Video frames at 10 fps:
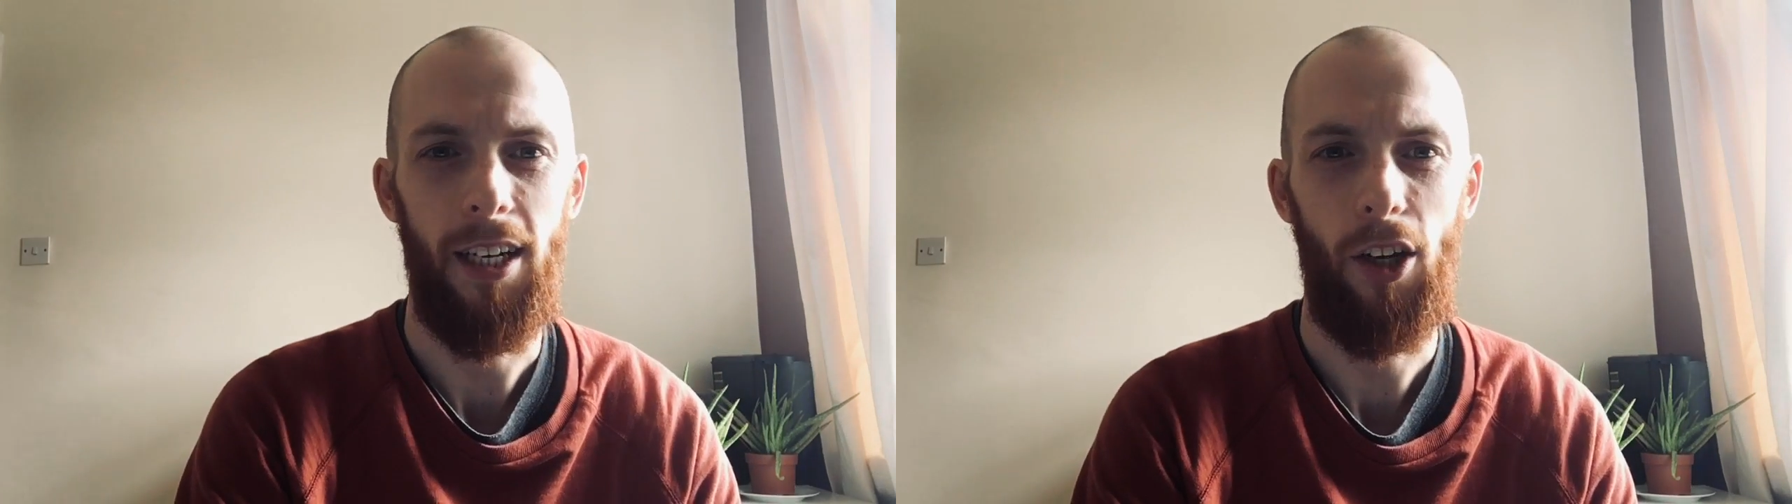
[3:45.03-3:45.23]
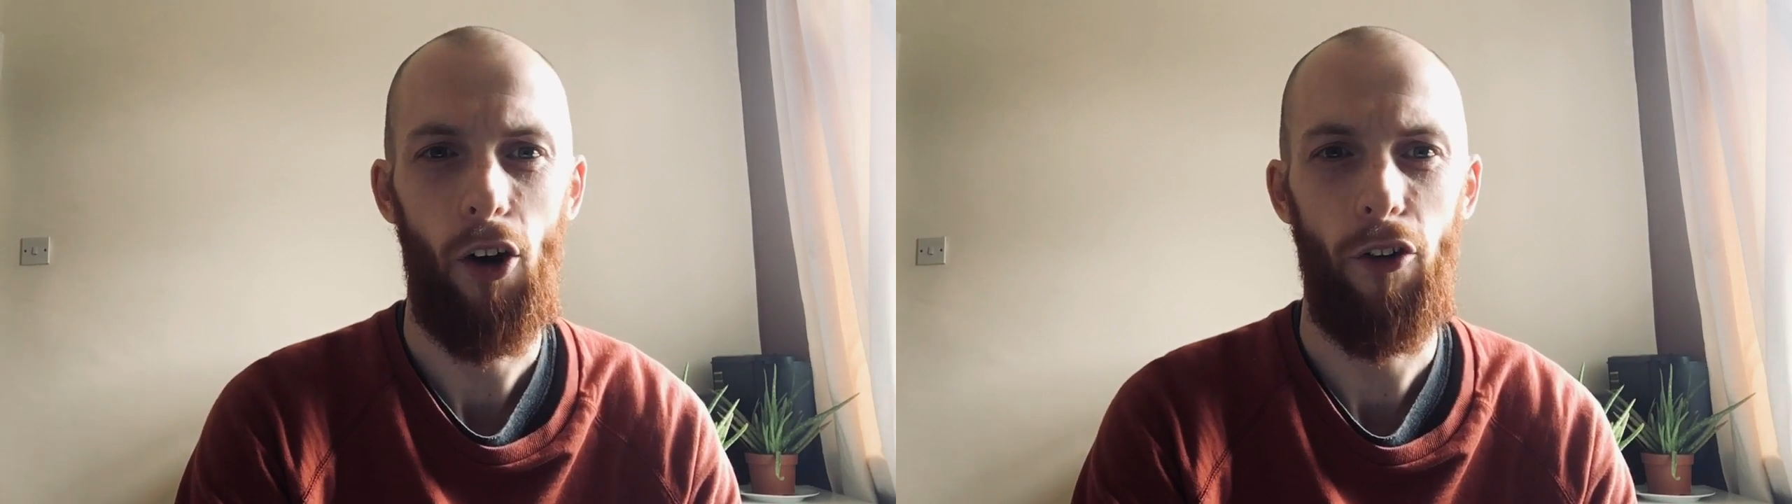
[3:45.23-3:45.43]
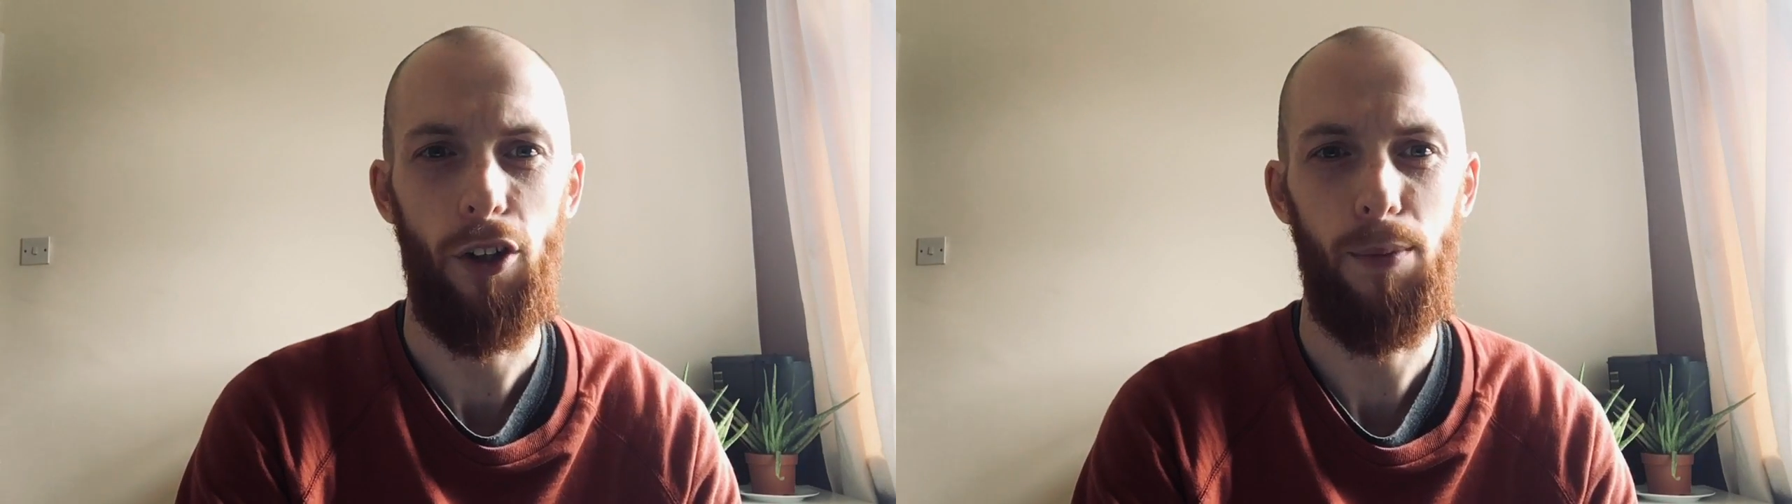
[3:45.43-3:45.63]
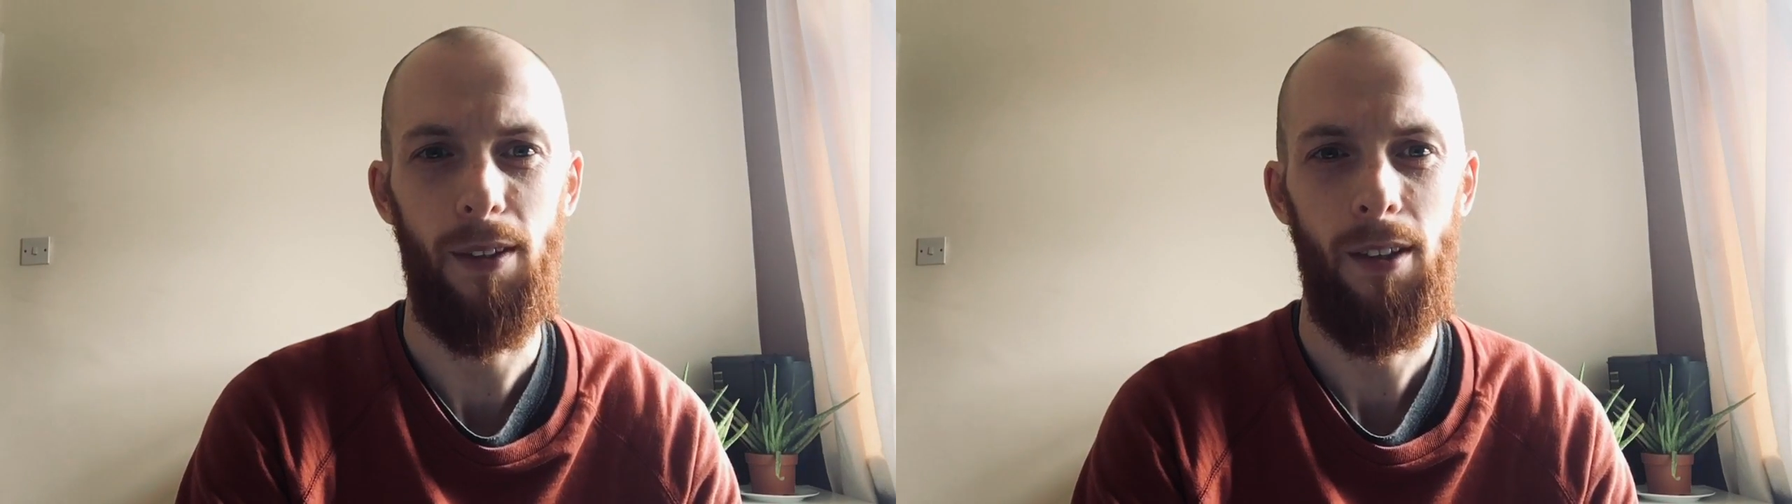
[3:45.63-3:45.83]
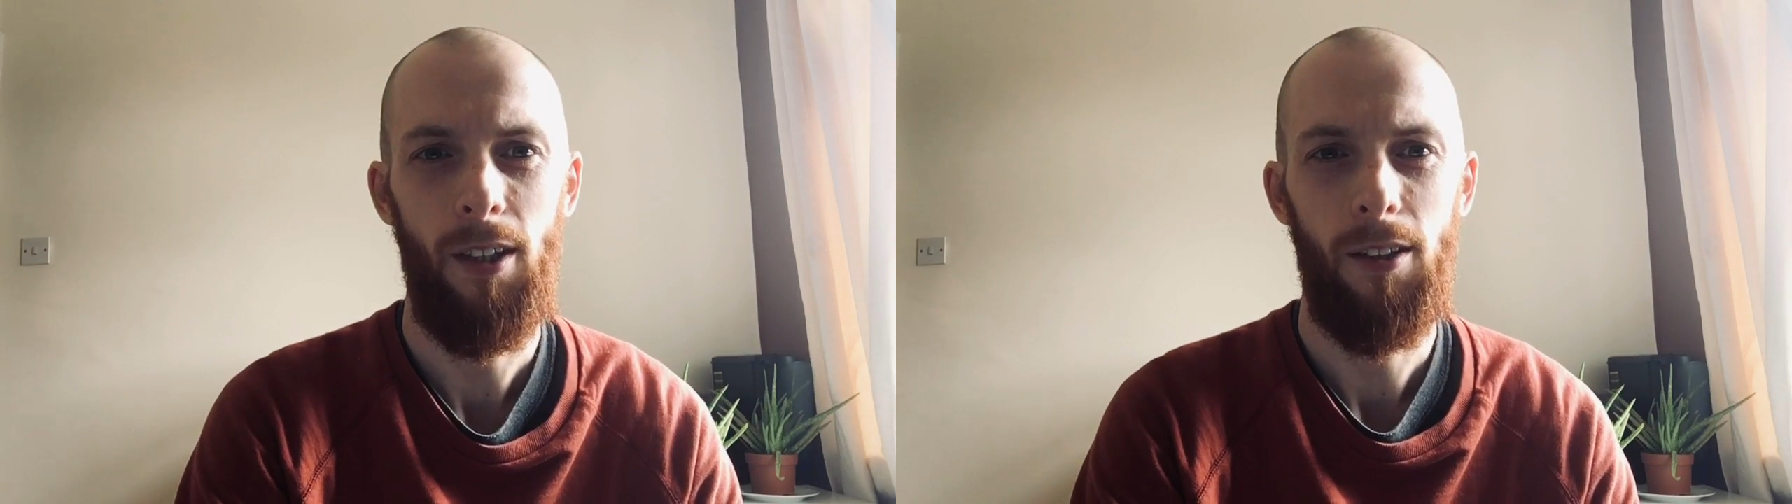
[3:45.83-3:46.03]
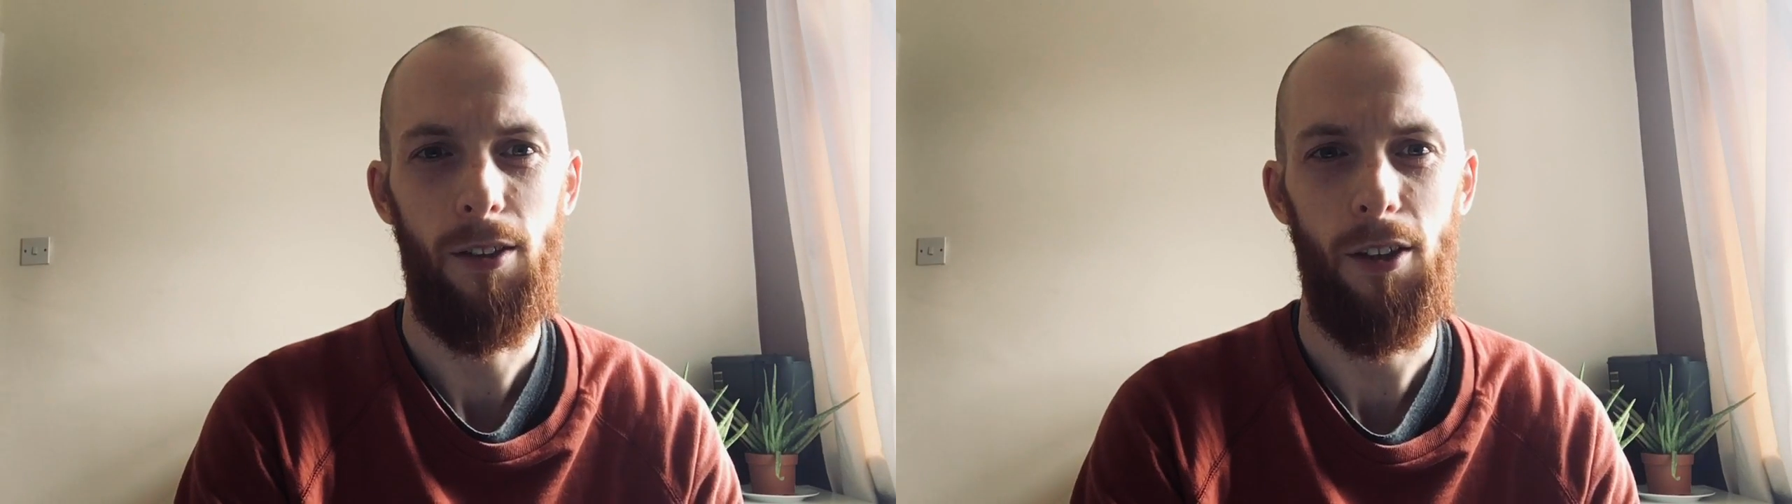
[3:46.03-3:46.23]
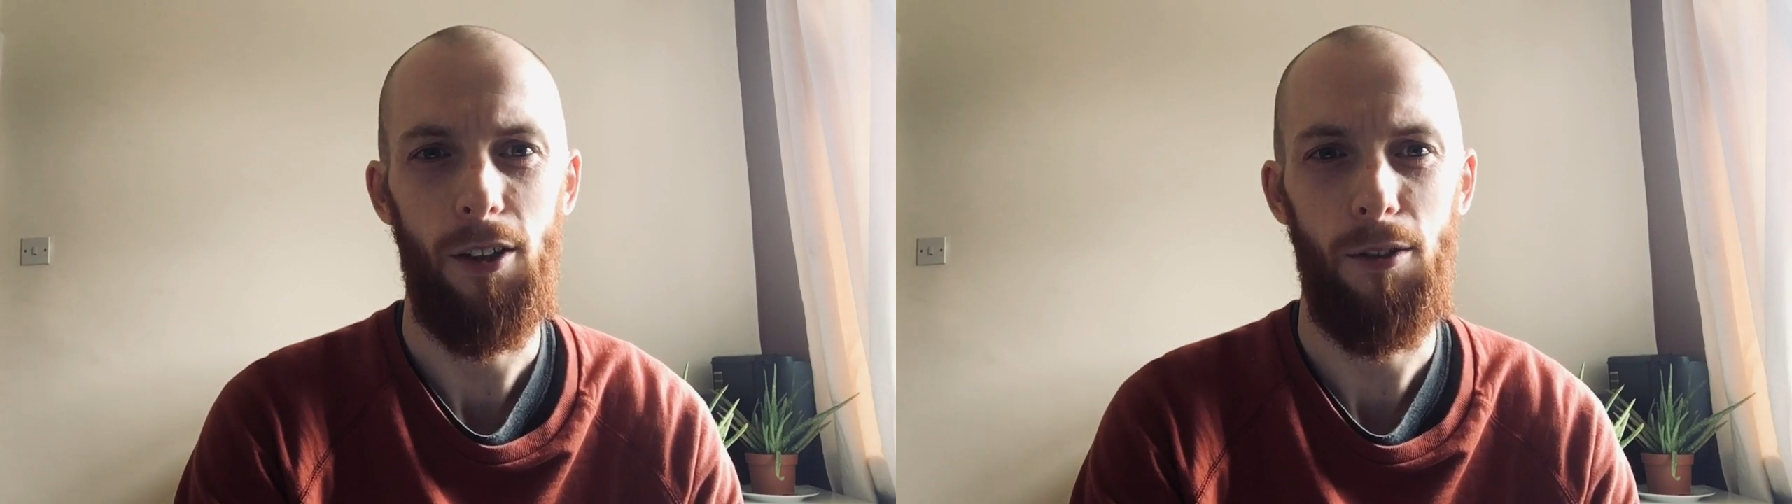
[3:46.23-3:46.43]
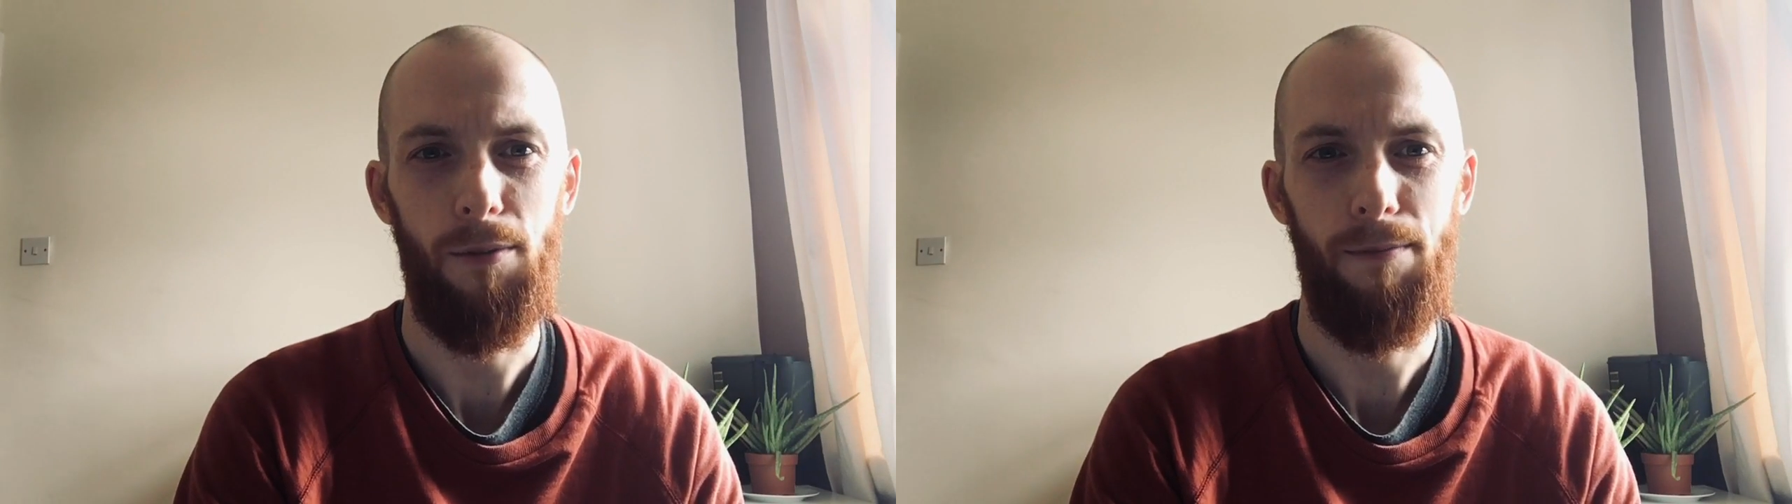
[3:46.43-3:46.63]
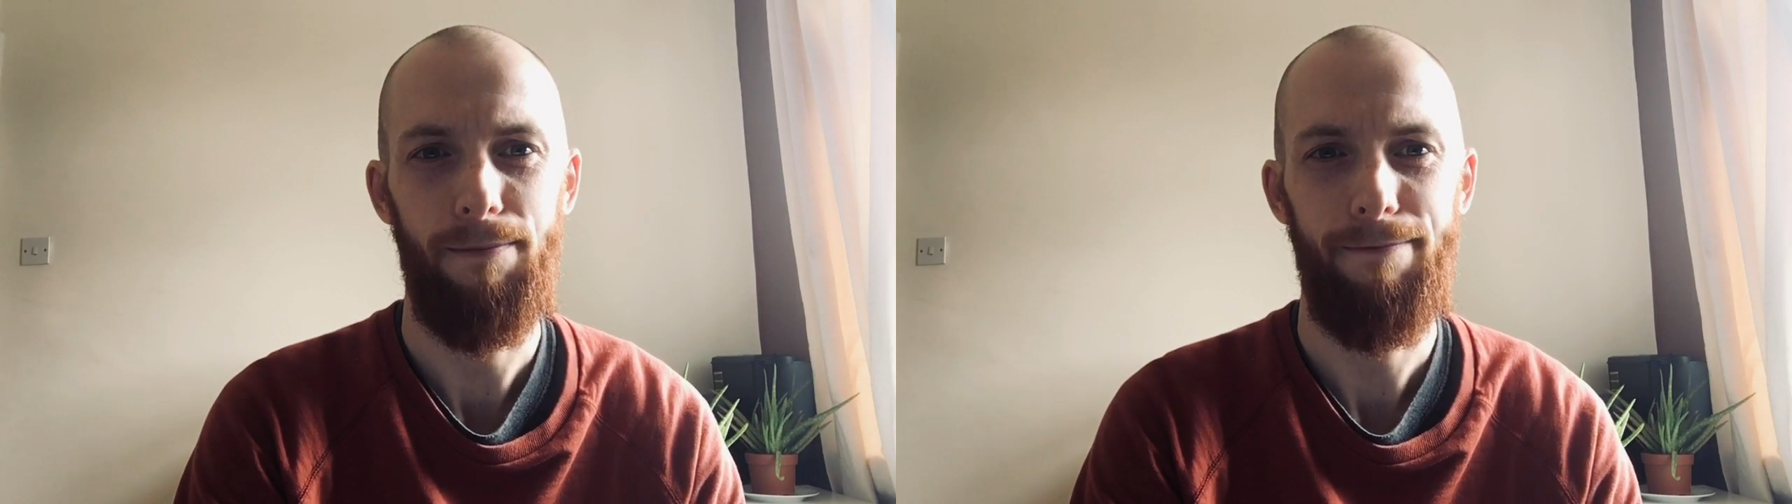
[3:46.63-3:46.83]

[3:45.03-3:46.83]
encouragement to you.